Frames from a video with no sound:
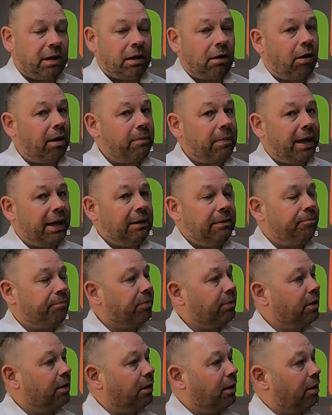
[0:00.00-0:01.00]
Like me,
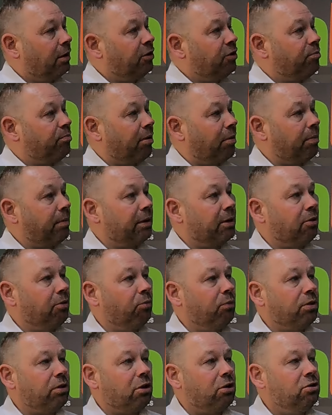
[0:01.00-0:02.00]
you've probably
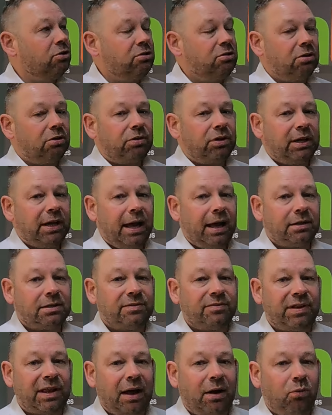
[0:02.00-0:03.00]
come with nothing out
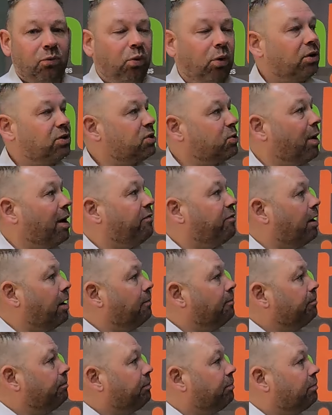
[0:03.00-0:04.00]
of that whatsoever.
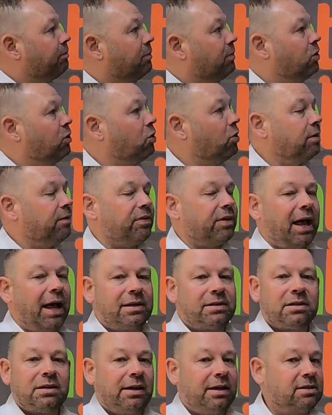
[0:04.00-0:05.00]
None of
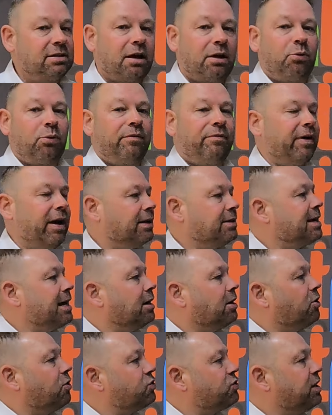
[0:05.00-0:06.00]
that is going to affect
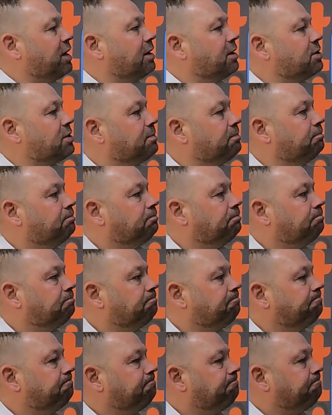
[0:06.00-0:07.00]
our costings.
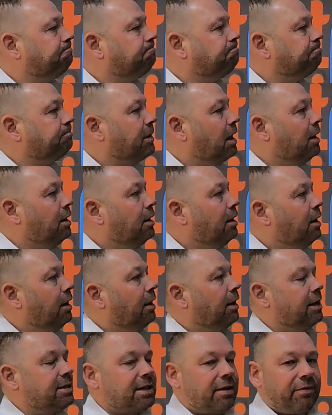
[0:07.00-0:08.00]

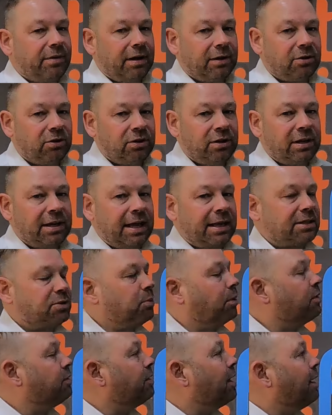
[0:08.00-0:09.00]
Let's have a look at the
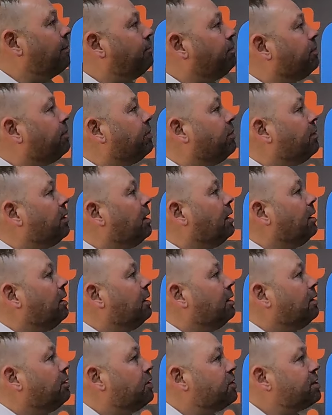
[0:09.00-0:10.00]
next one then.
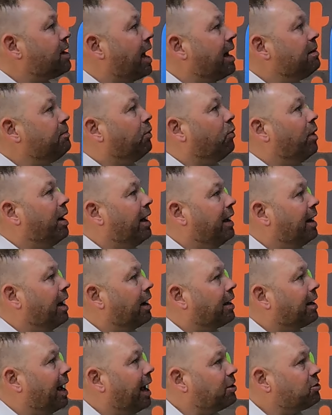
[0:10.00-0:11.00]
The table
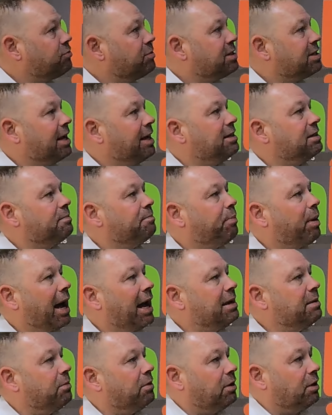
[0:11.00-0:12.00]
here, cash receipt and
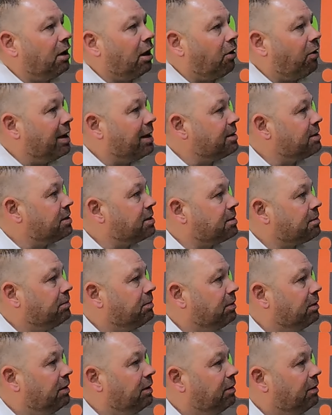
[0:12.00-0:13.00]
payment
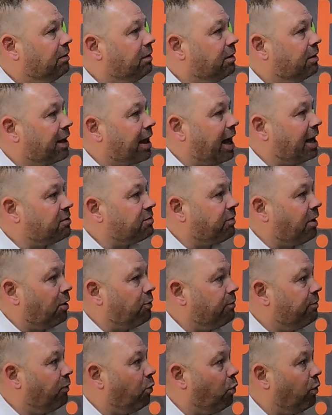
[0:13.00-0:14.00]
lines, cash
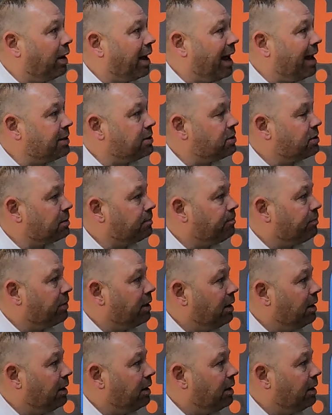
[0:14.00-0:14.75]
flow forecast.